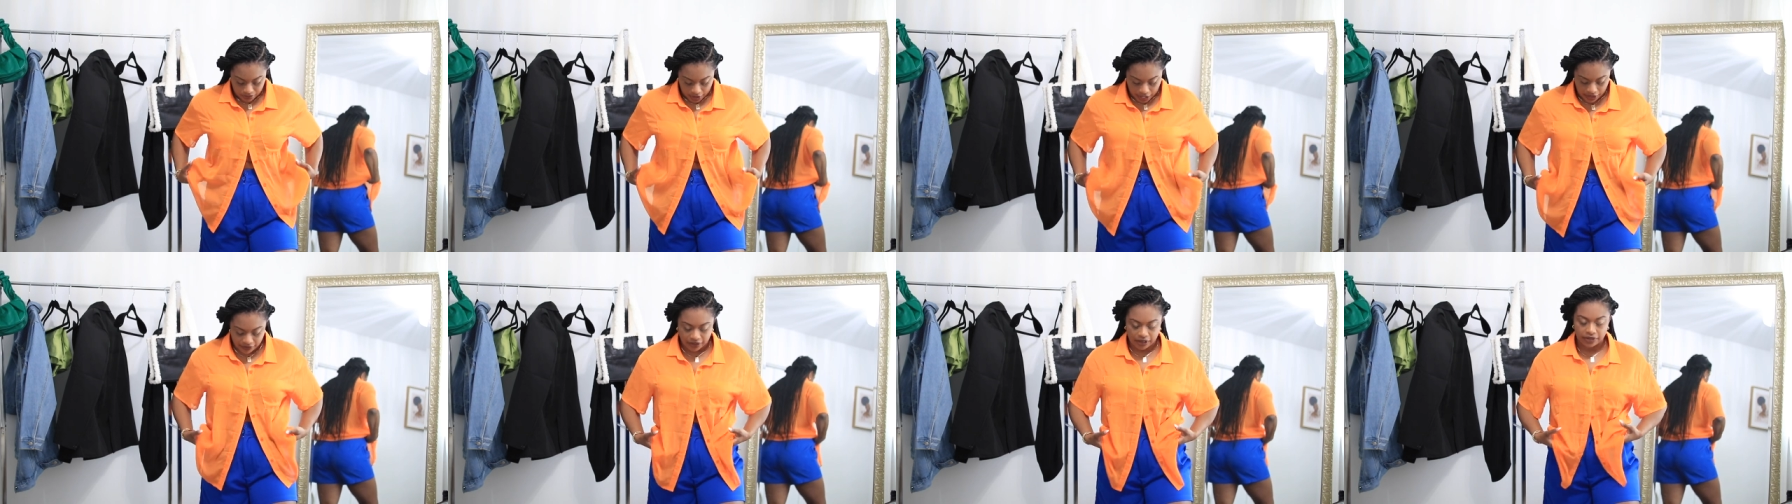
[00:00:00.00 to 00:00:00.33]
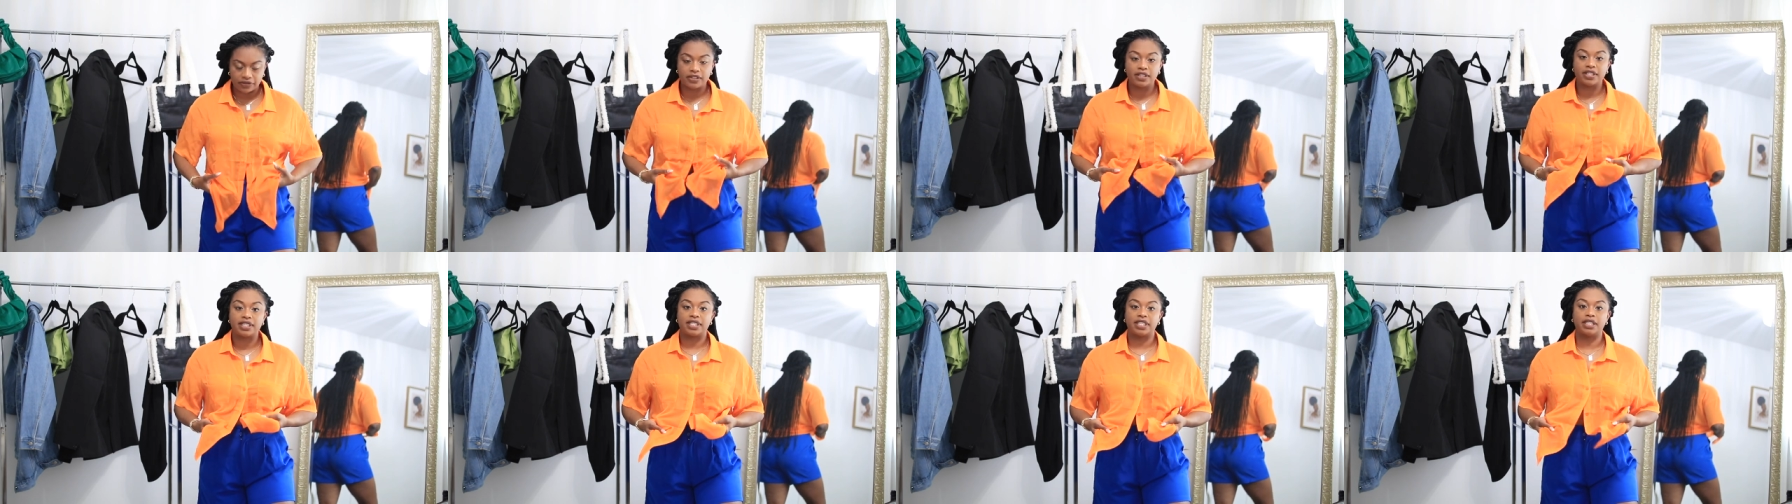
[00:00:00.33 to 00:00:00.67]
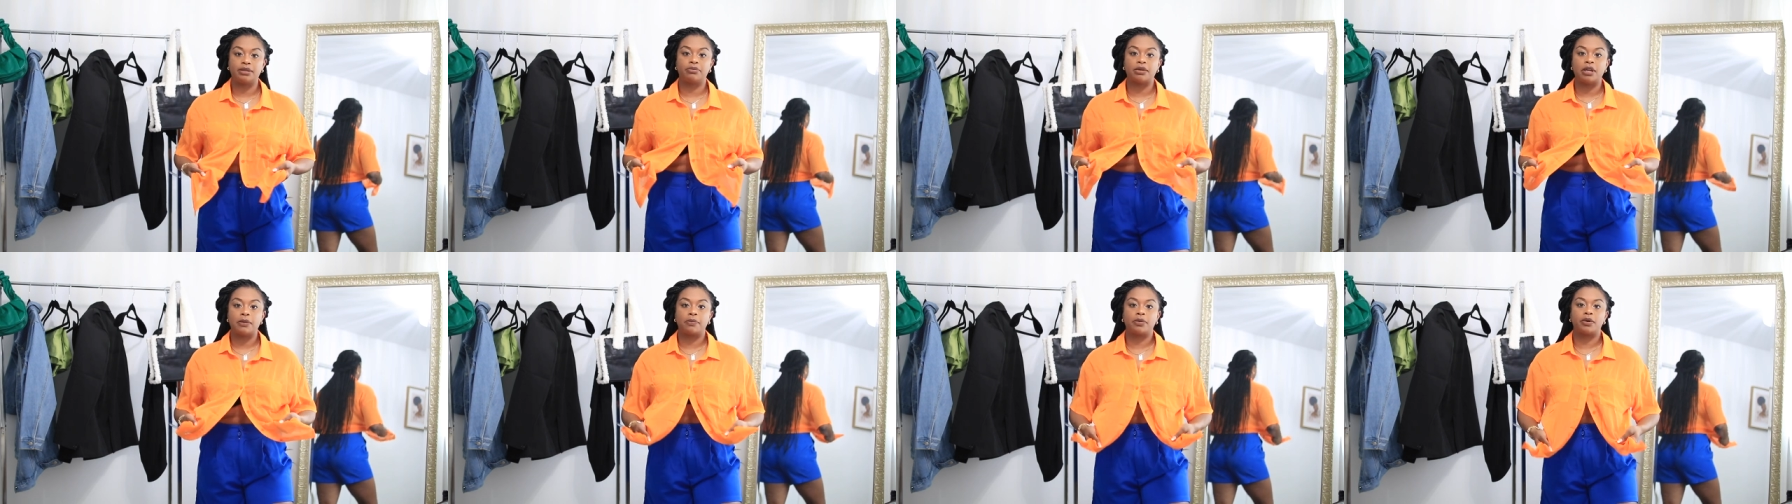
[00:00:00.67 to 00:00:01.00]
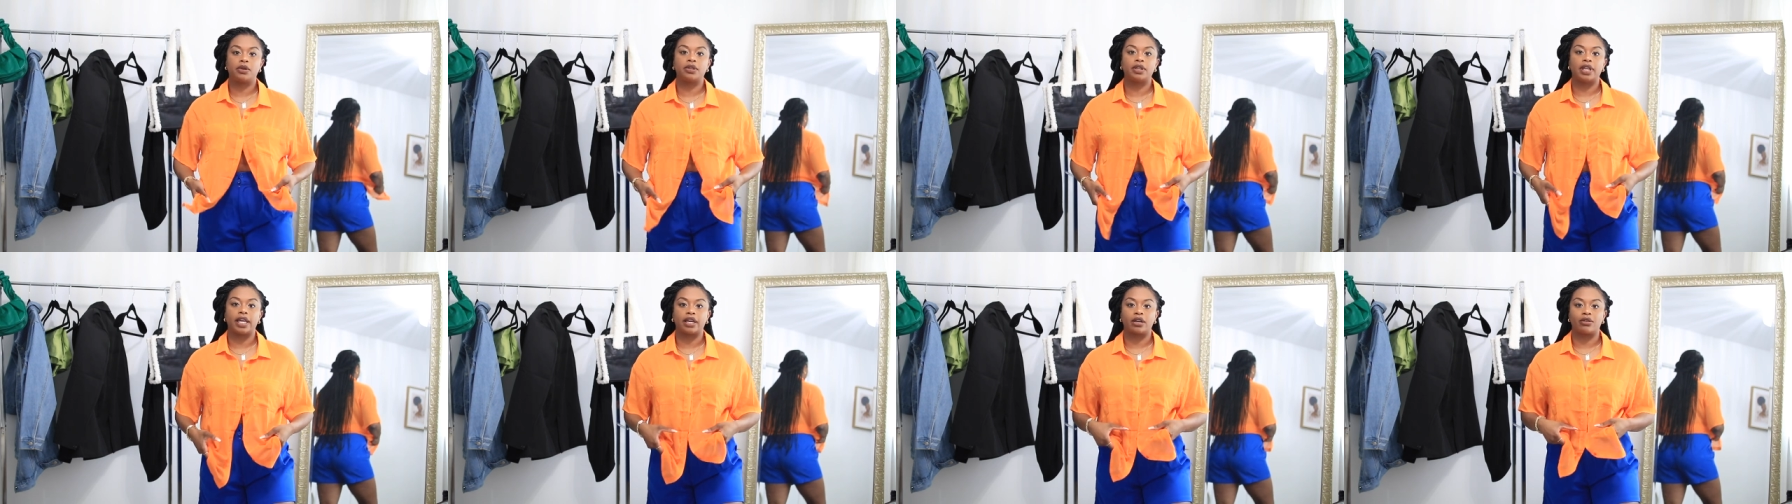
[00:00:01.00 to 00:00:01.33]
I've definitely seen
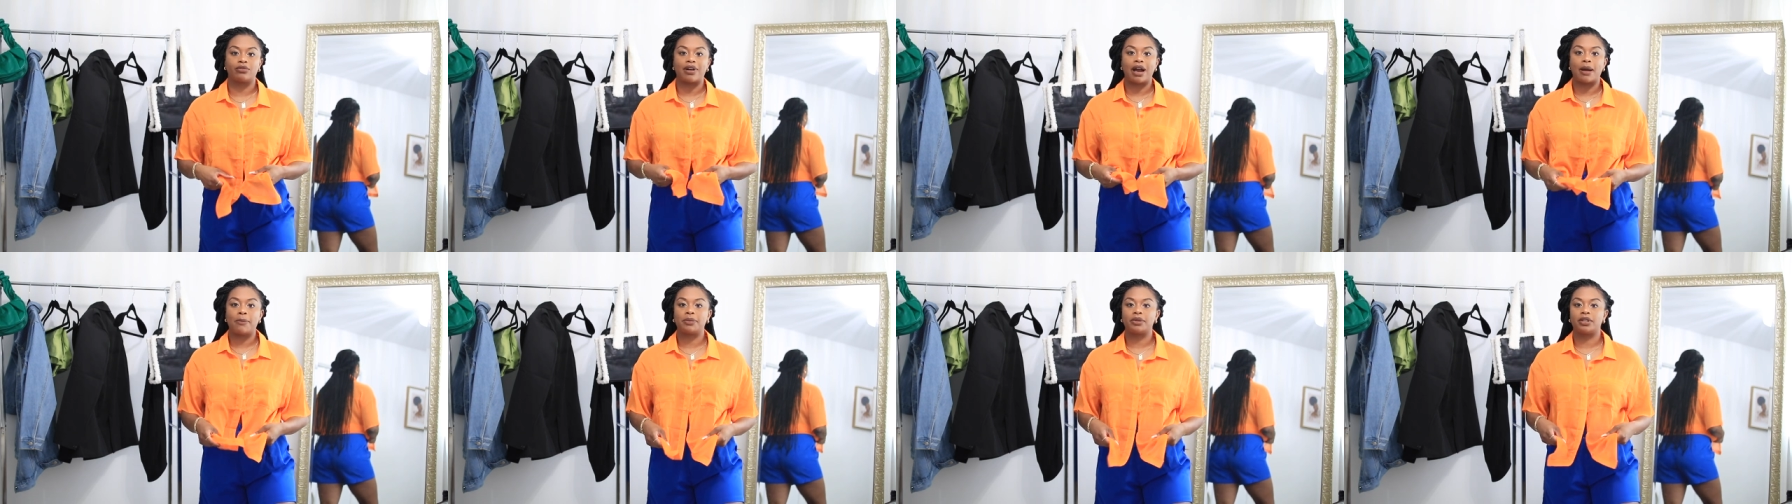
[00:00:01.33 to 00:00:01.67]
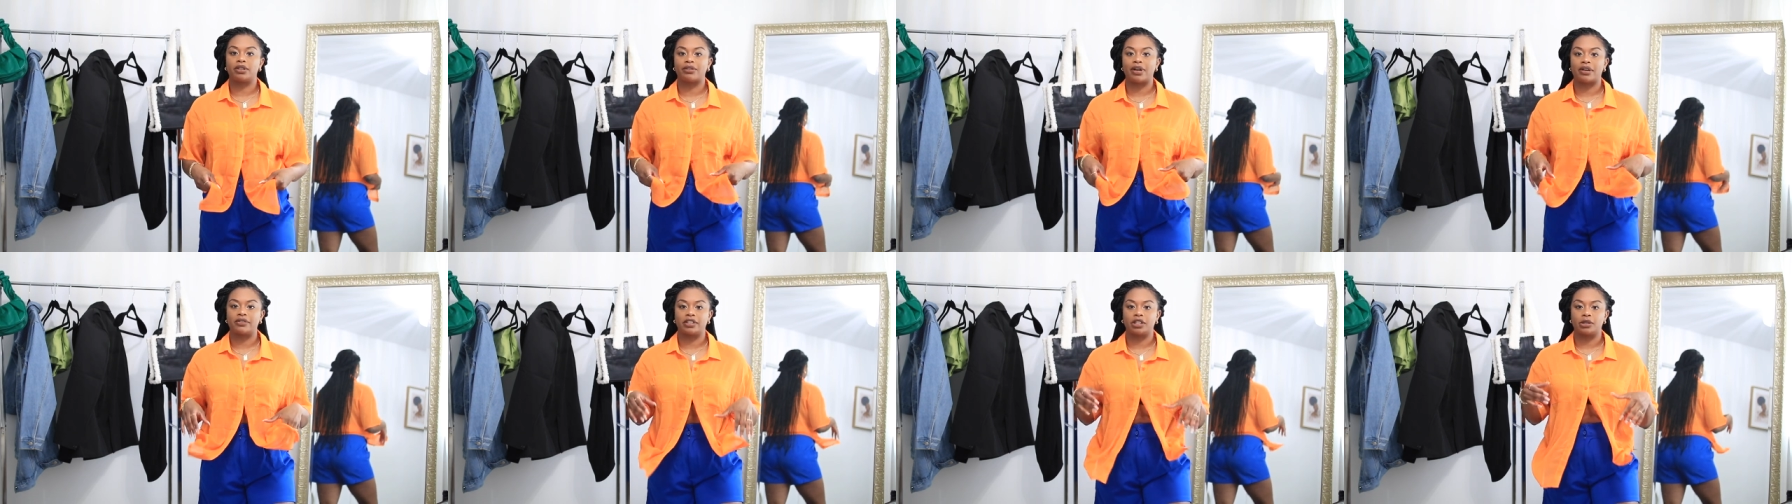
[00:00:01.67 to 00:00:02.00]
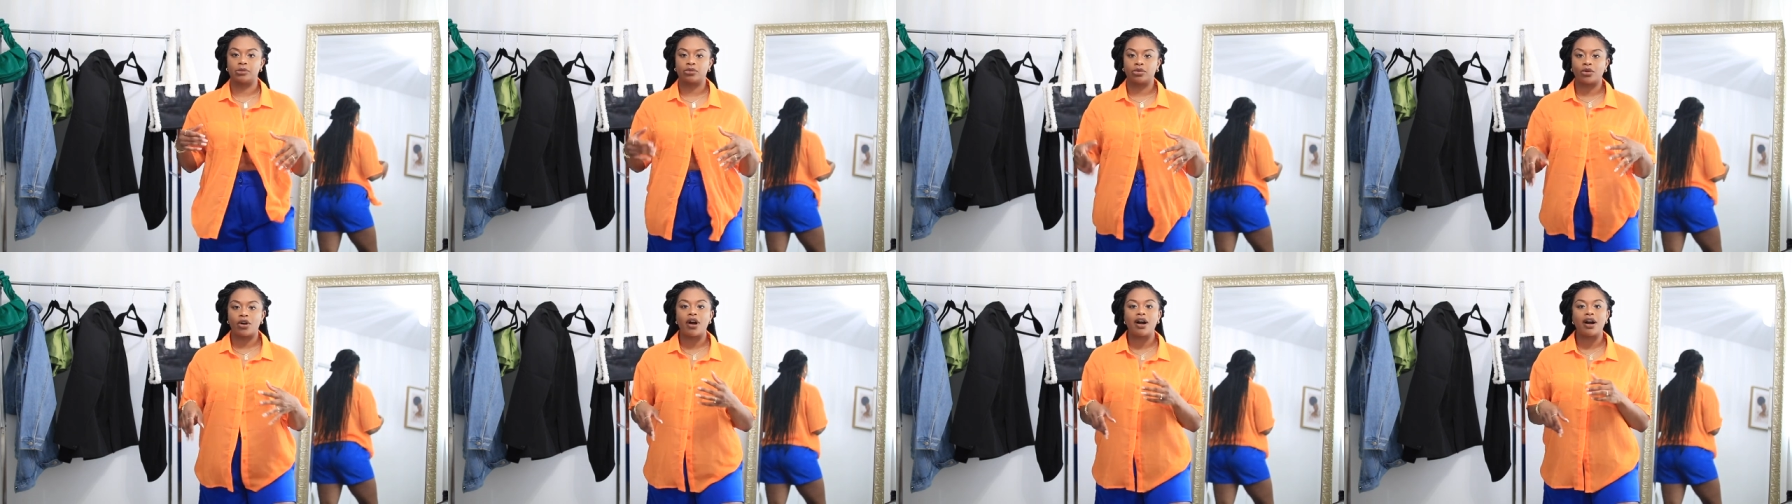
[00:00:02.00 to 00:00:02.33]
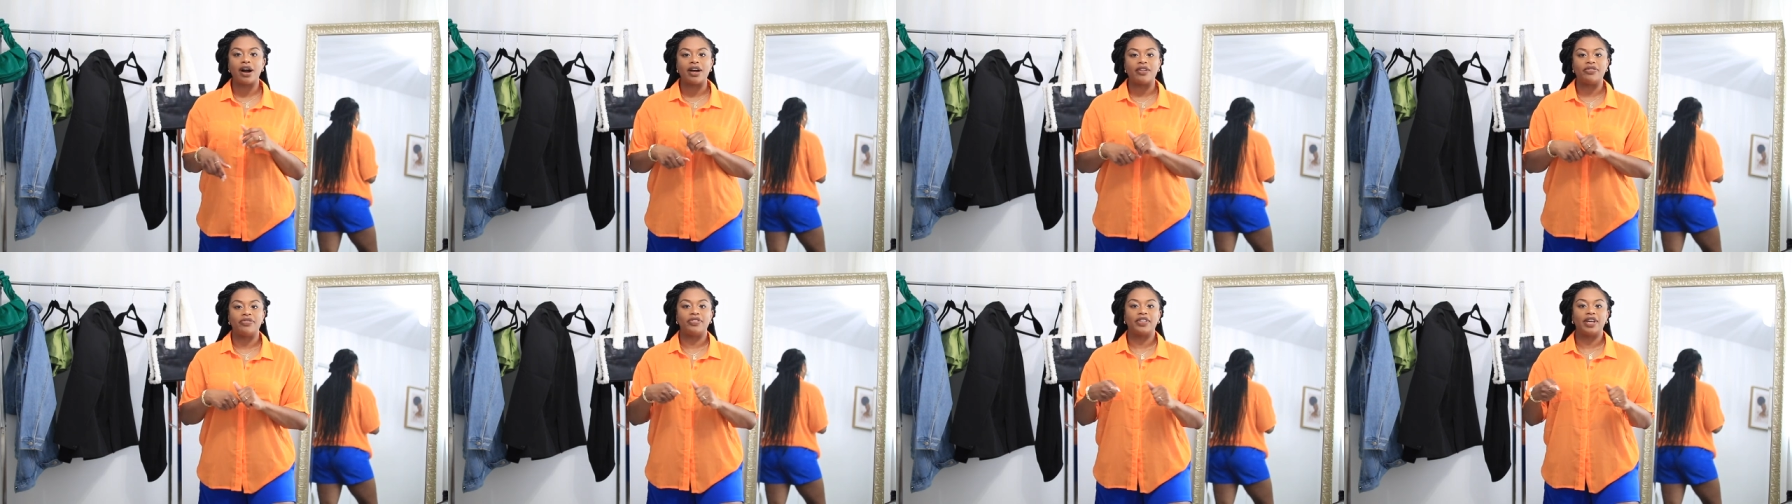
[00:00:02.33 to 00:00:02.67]
people like wrap it around their
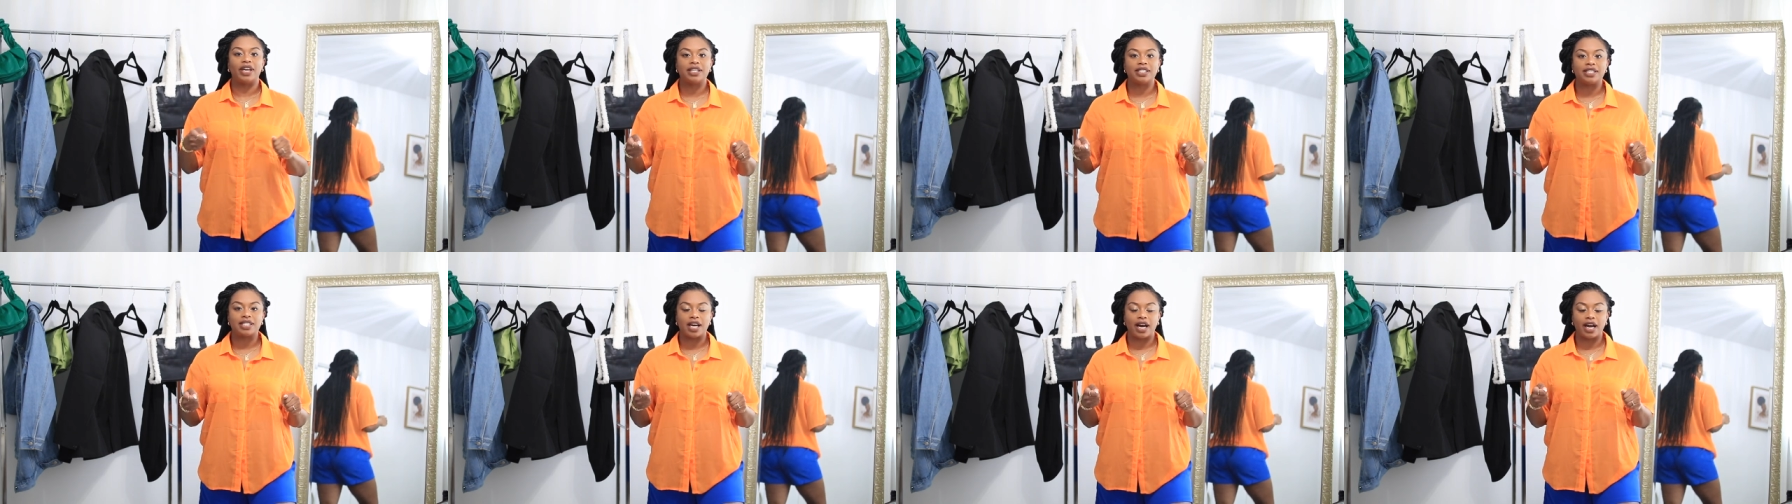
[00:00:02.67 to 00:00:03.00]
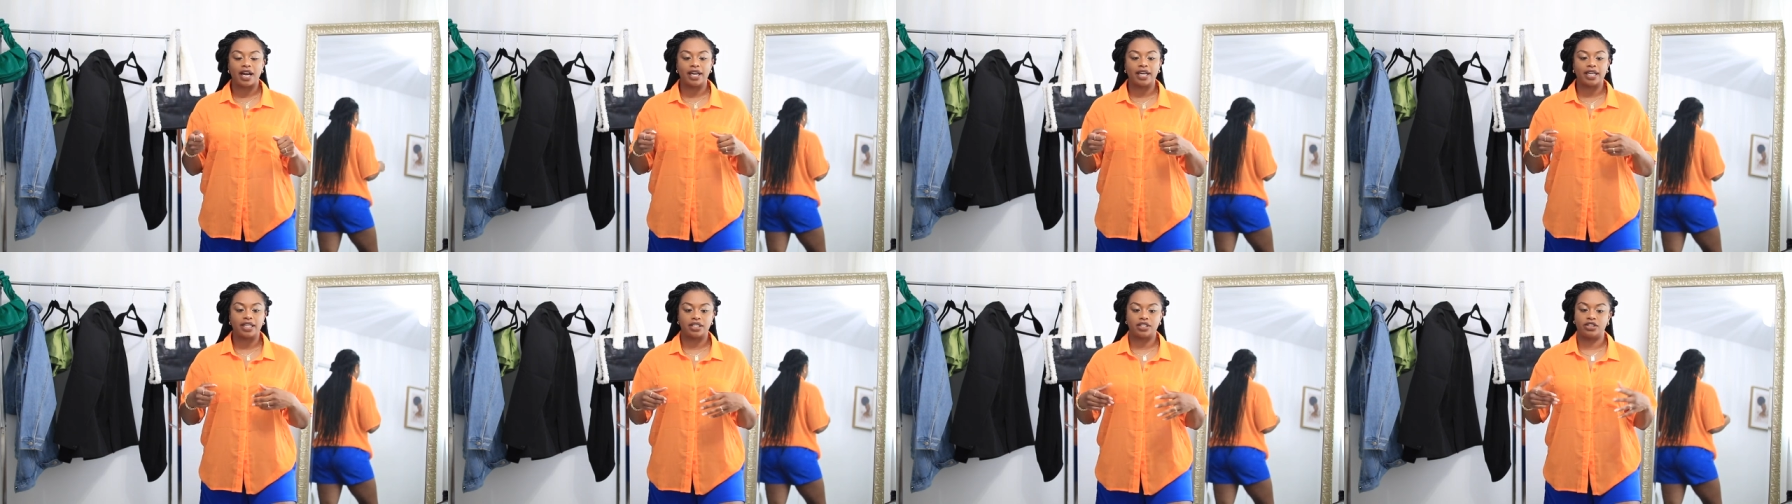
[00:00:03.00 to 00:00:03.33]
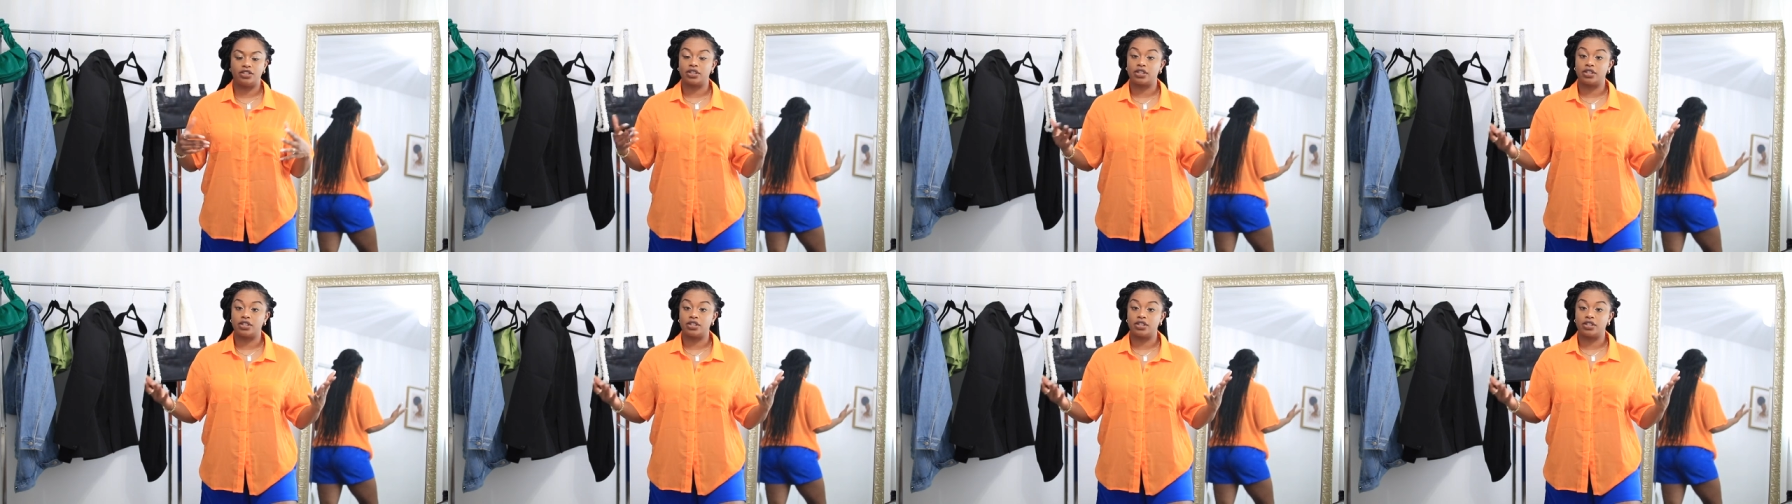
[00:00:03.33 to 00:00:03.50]
bra and then tie it.